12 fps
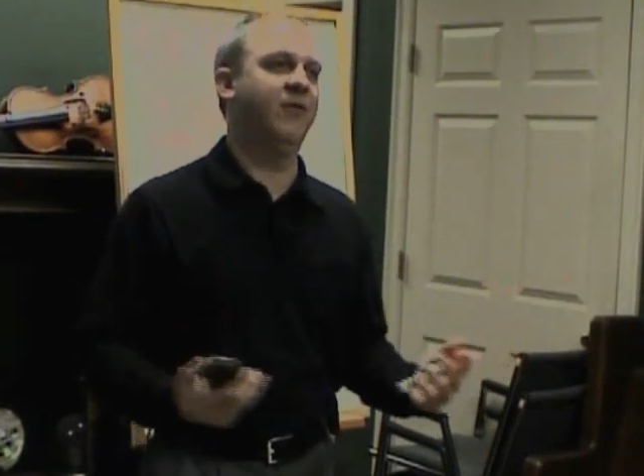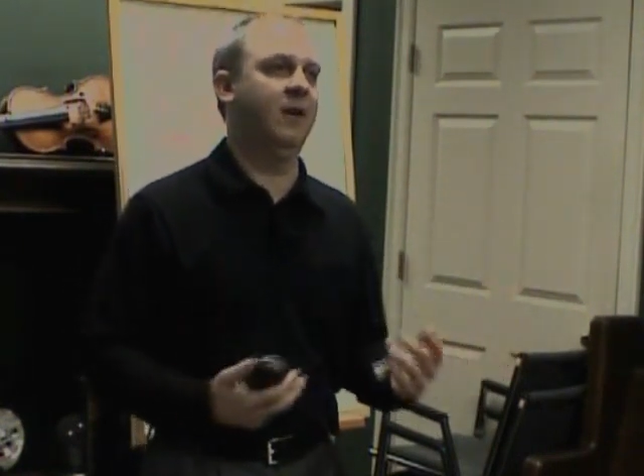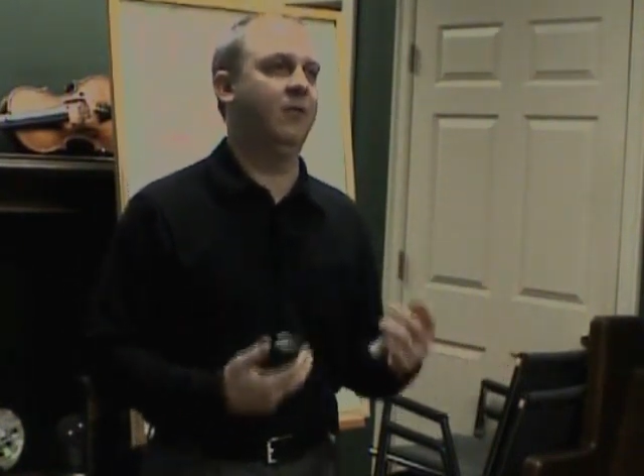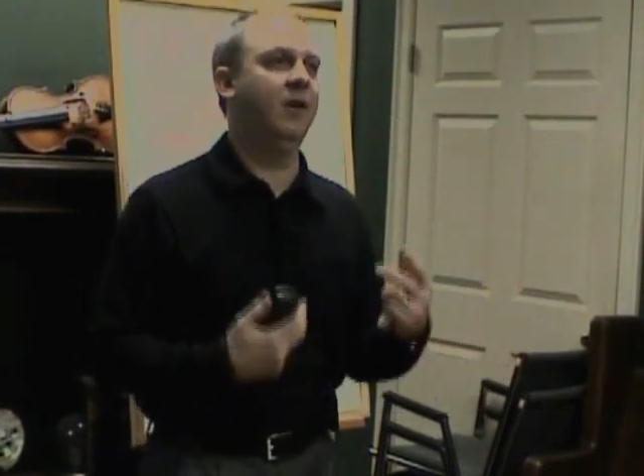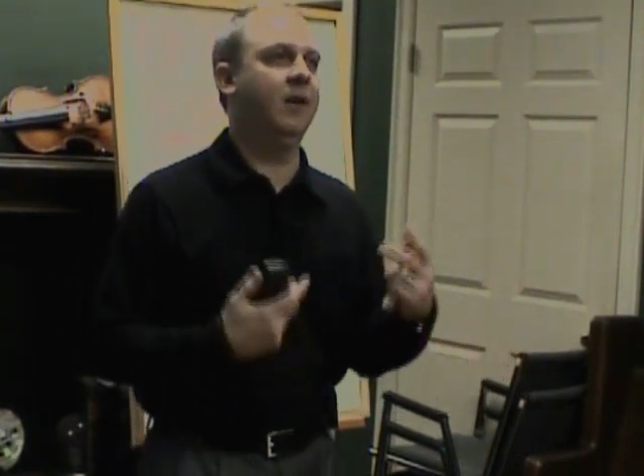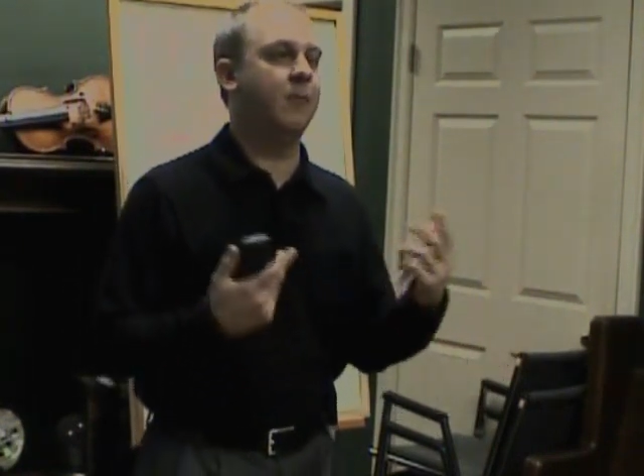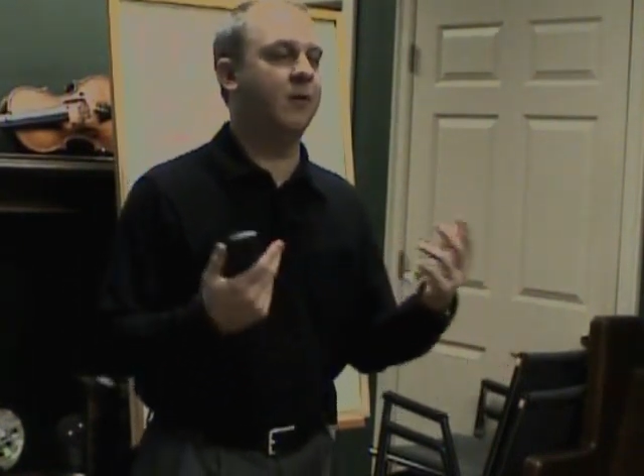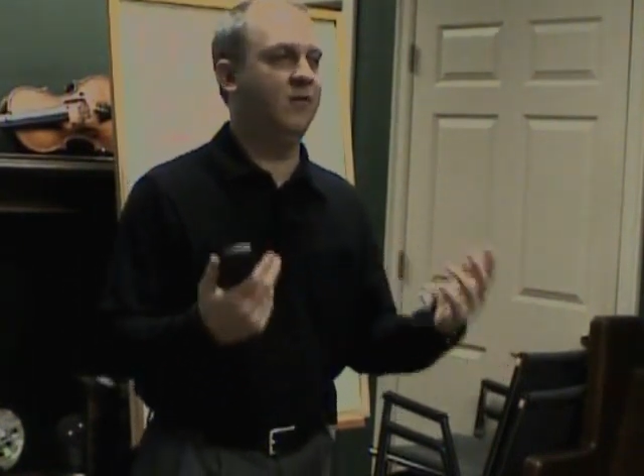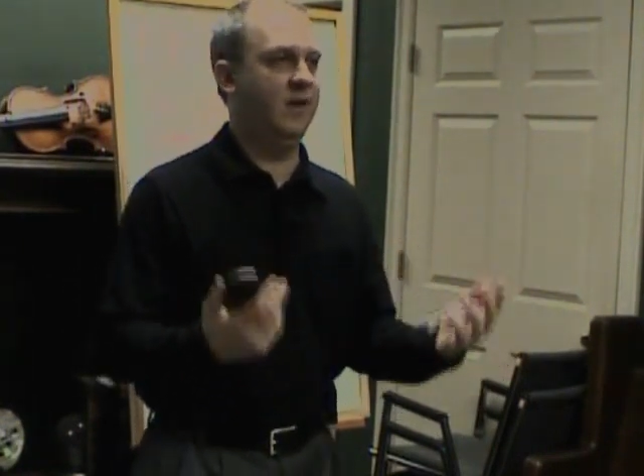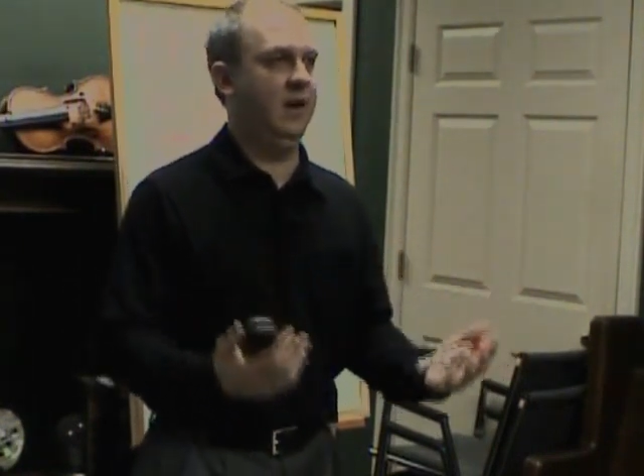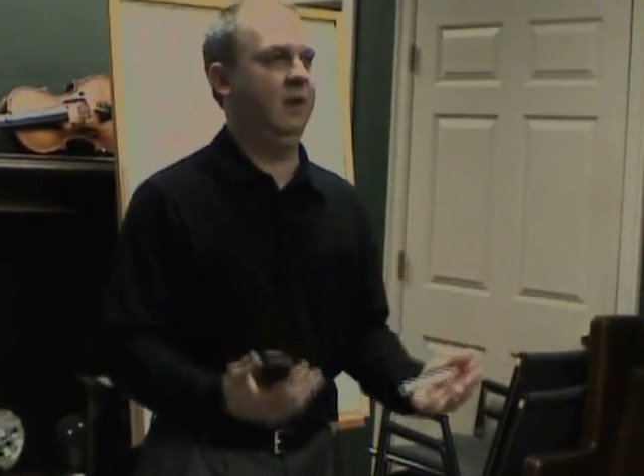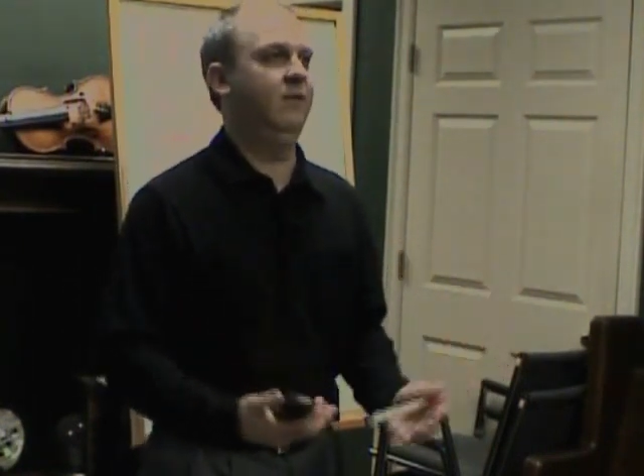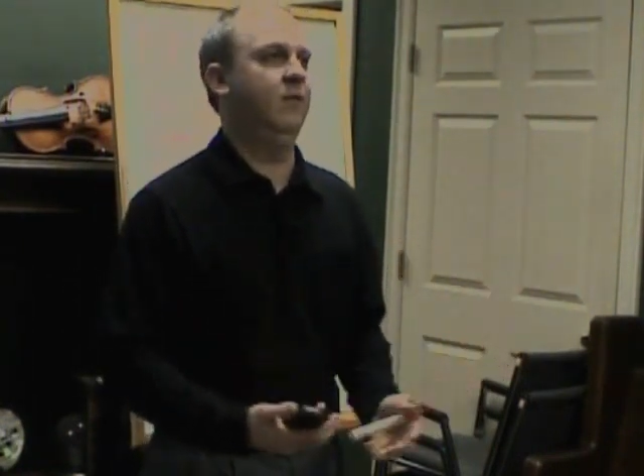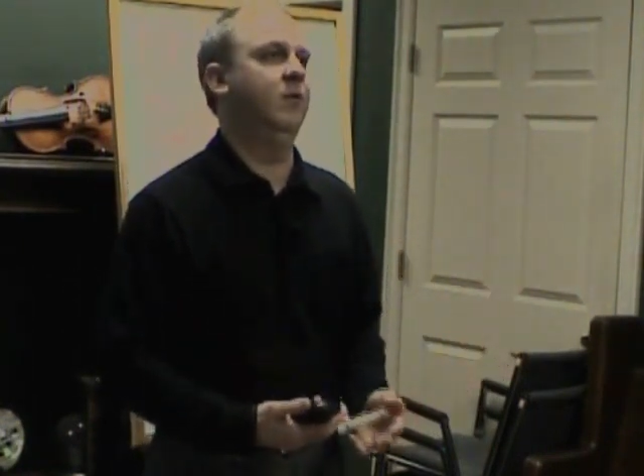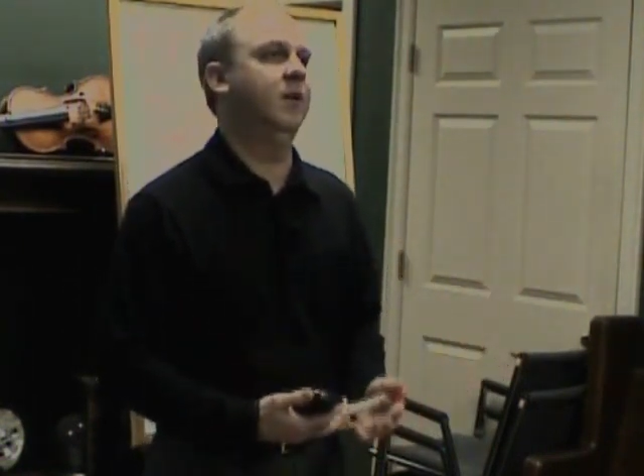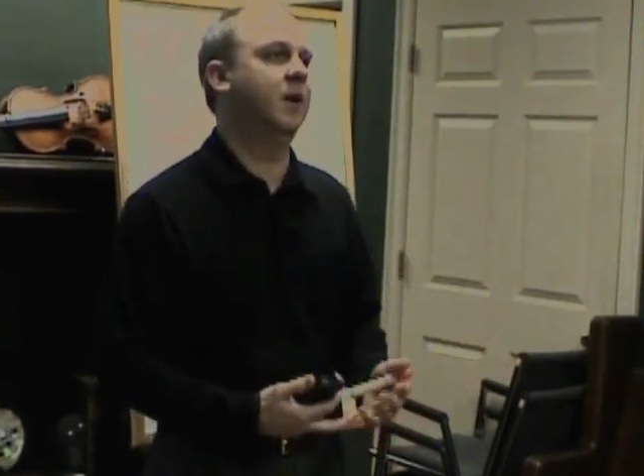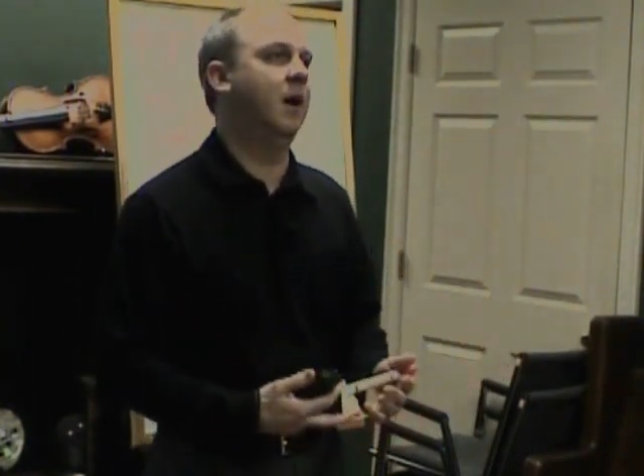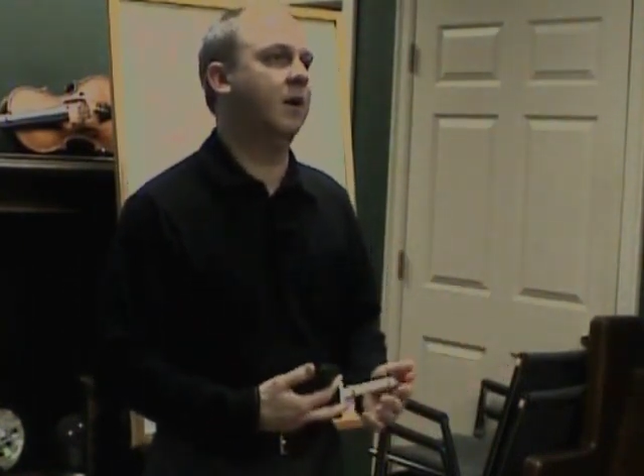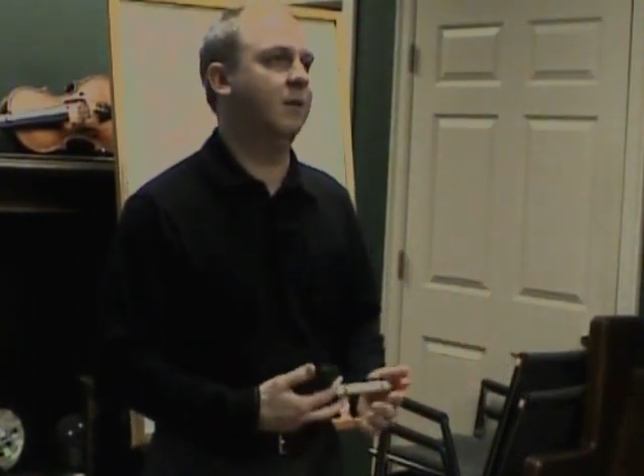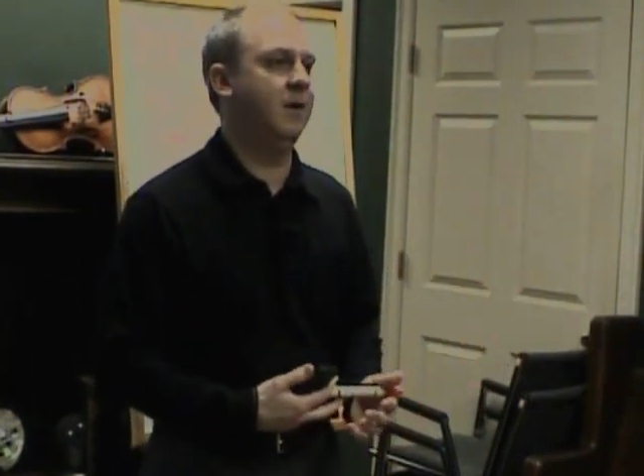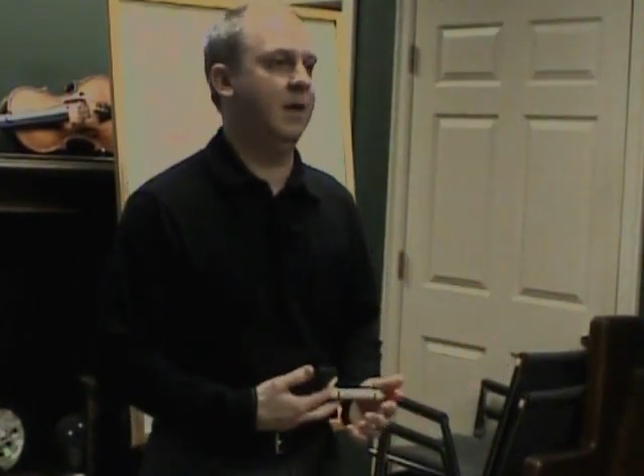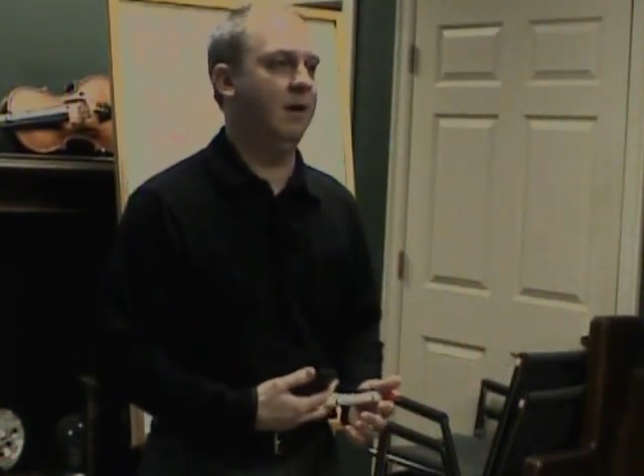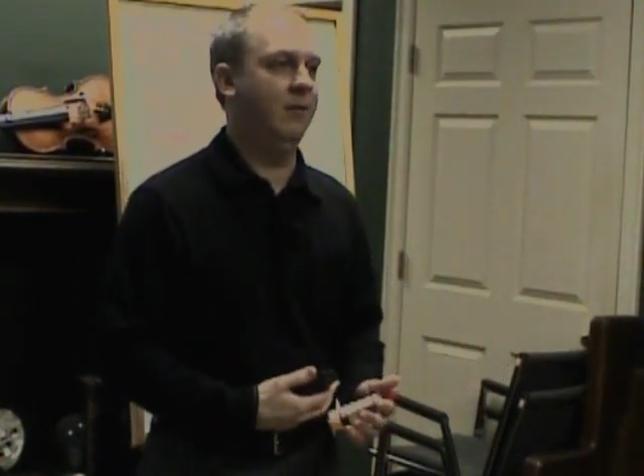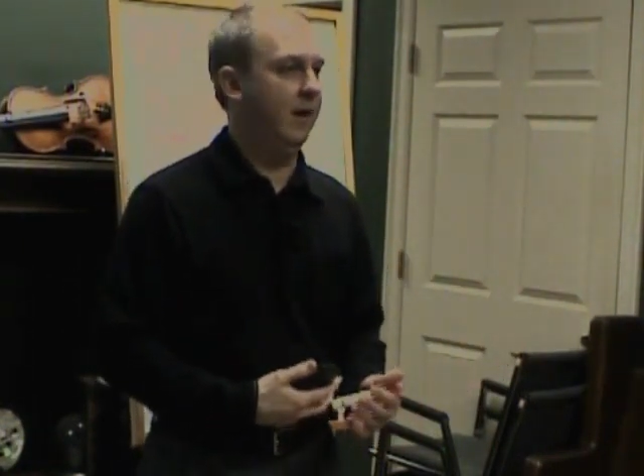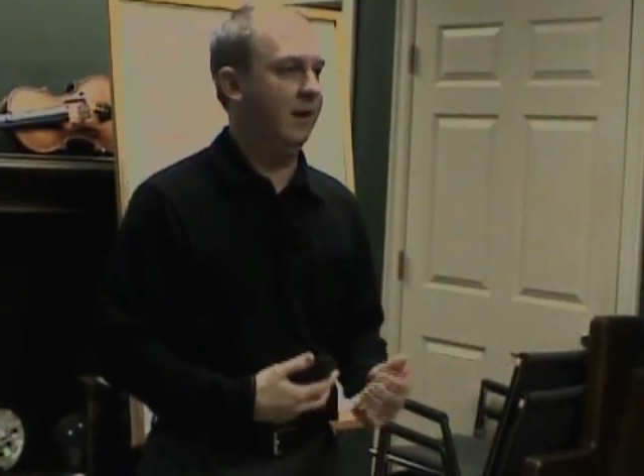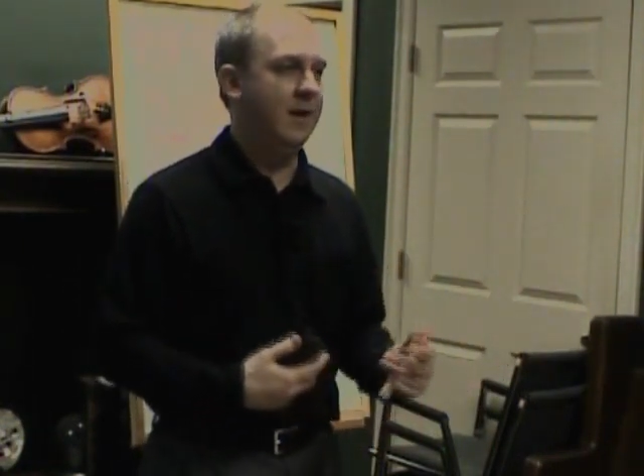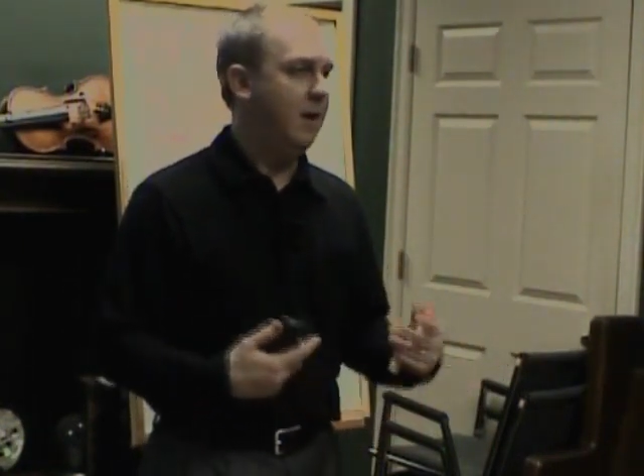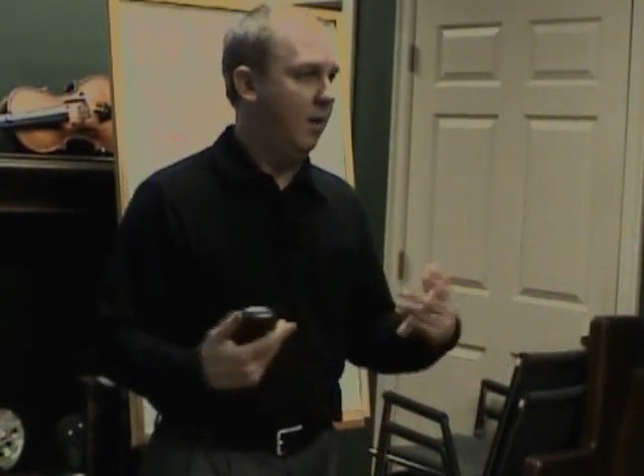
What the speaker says: so I'd really appreciate it if you wouldn't talk to me that way.